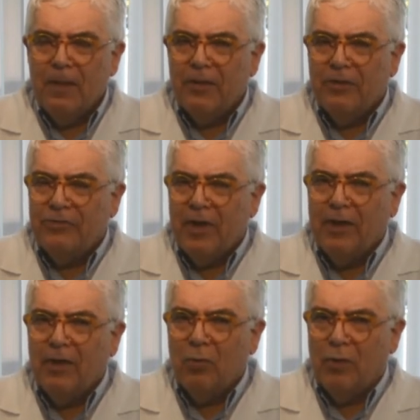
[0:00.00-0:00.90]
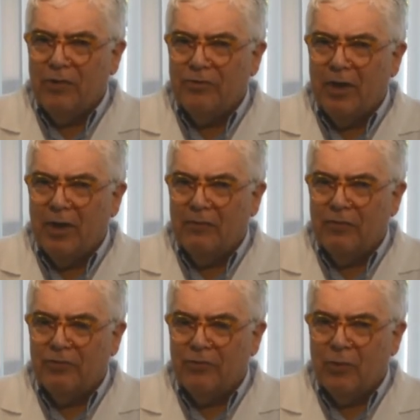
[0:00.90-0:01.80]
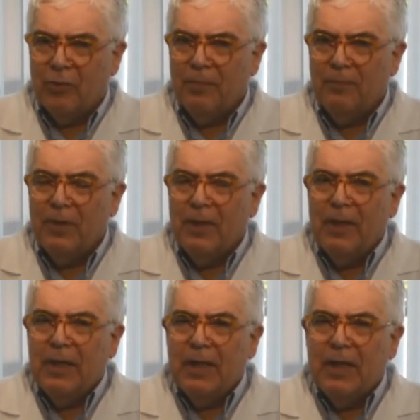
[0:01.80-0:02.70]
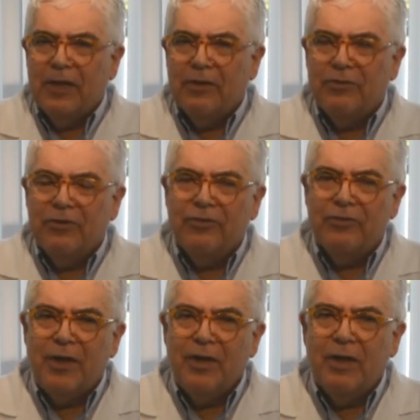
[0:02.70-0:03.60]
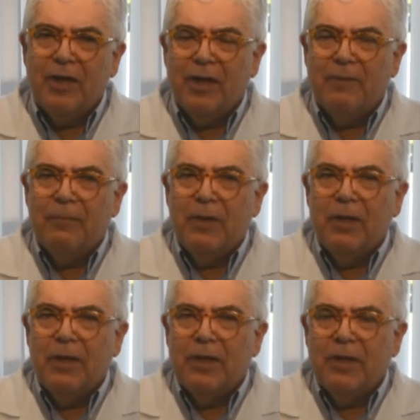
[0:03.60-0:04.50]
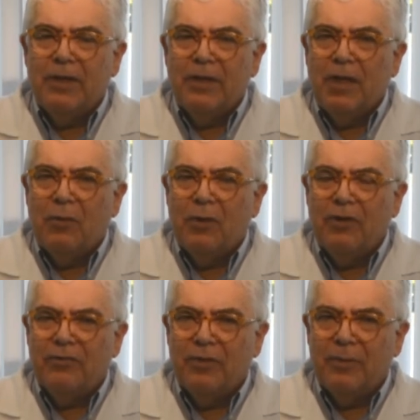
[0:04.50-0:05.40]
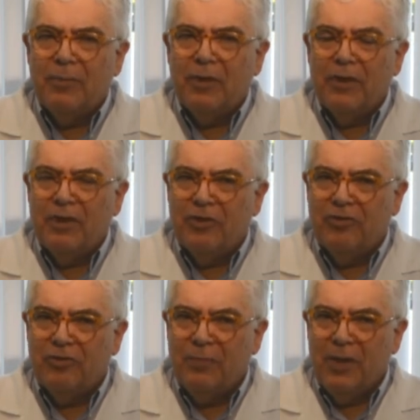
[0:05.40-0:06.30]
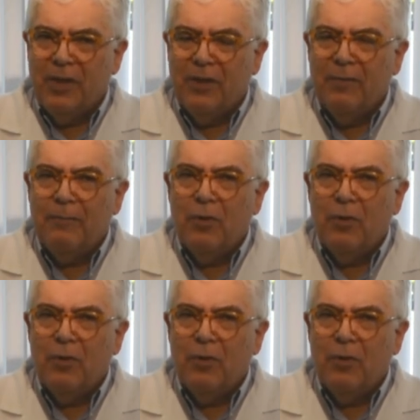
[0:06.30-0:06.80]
The second warning sign of a stroke is a sudden decrease in ability to speak,